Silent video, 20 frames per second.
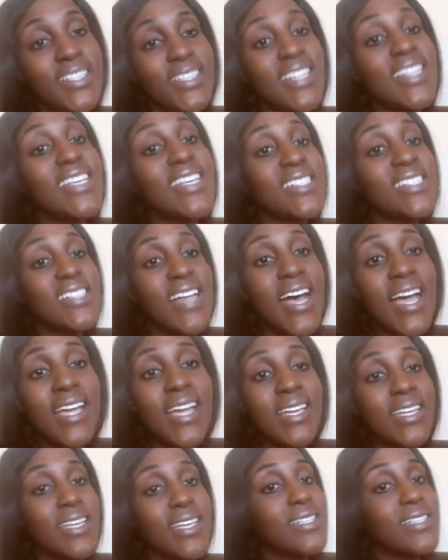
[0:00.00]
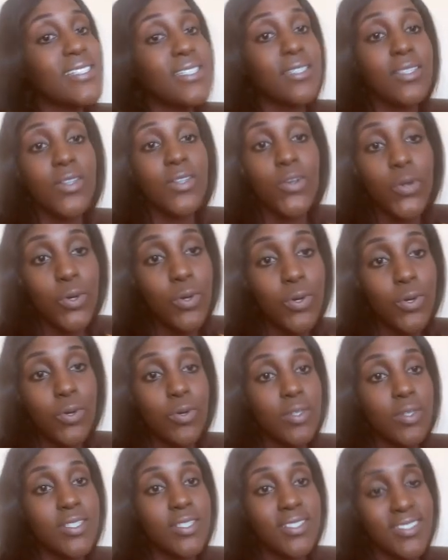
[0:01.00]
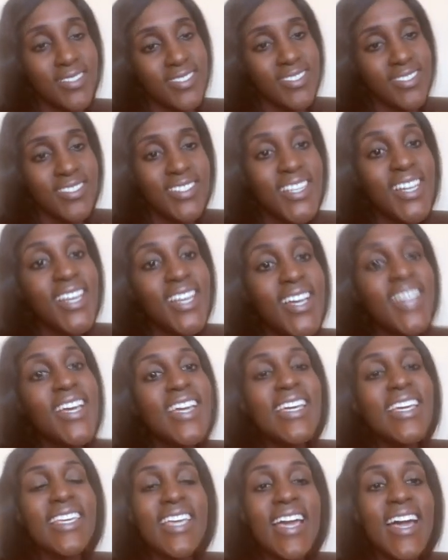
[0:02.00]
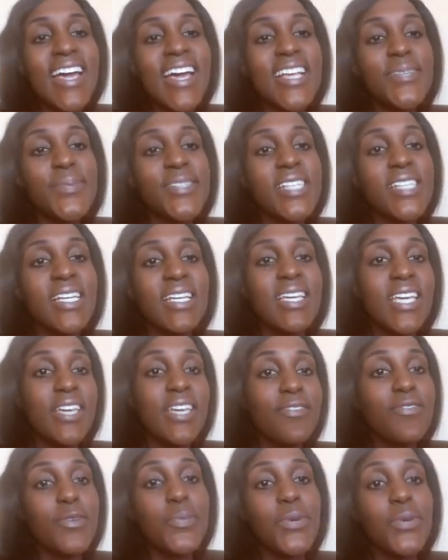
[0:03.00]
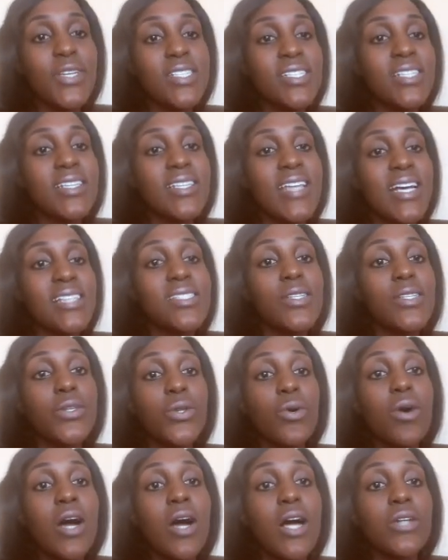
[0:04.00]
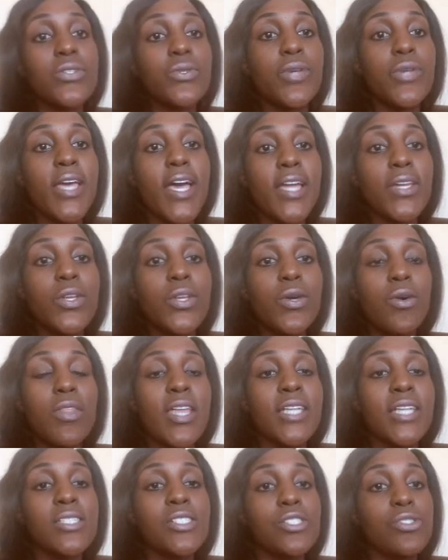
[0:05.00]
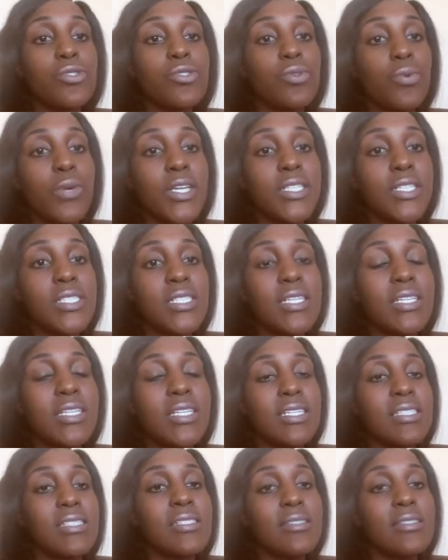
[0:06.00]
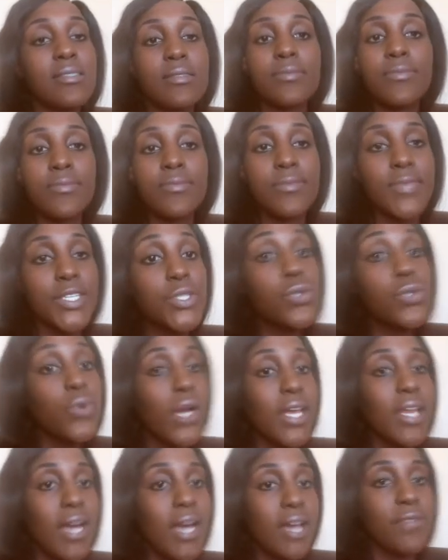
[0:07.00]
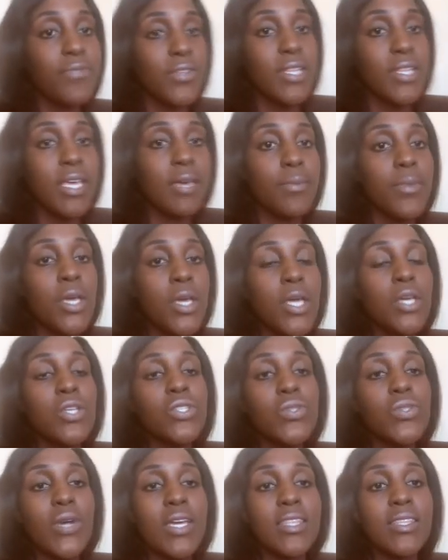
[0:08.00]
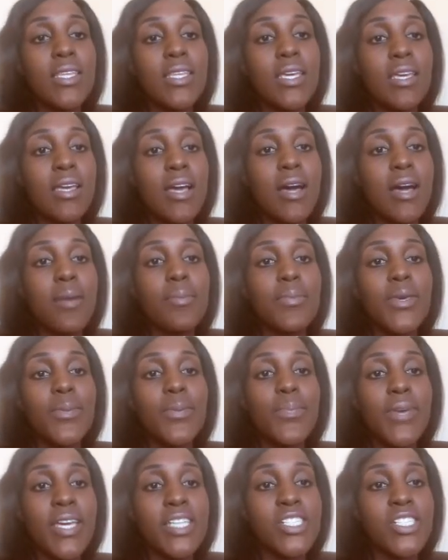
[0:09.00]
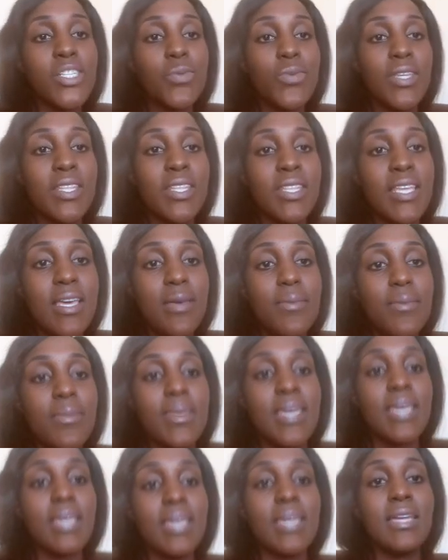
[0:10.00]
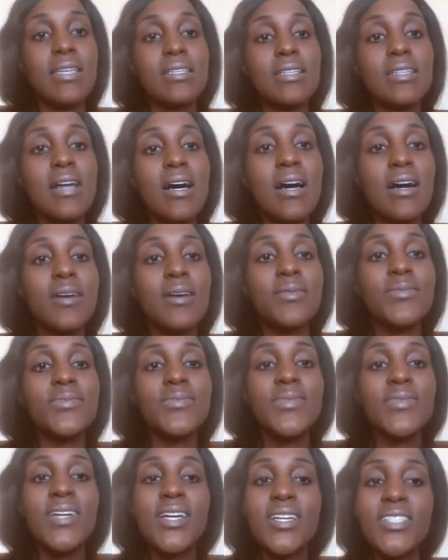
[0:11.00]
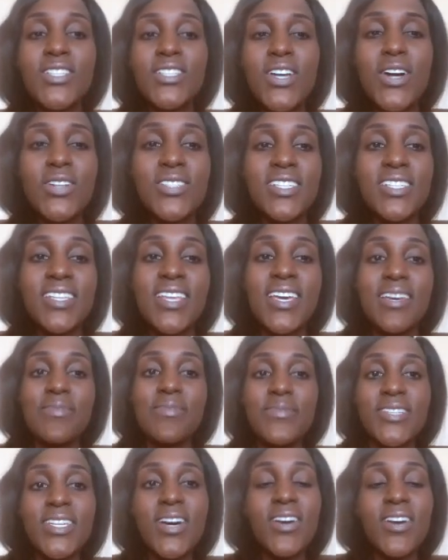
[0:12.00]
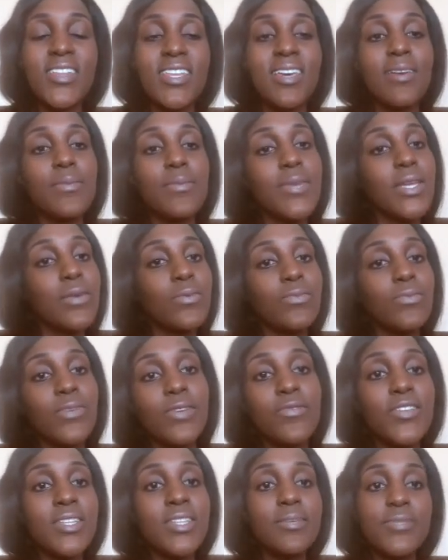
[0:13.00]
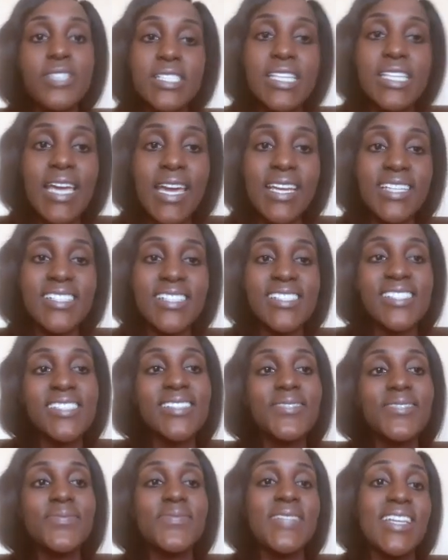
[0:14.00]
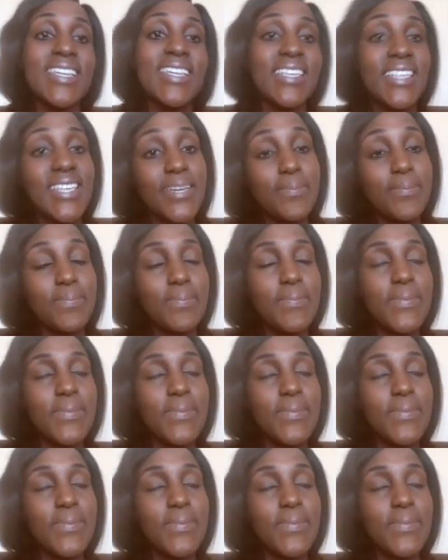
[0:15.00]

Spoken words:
The side isn't good. Yeah, especially if a person doesn't know how to handle that situation, it's quite hard for them. So I think be patient with them, and talk to them, tell them, and wait for them to change. Yep.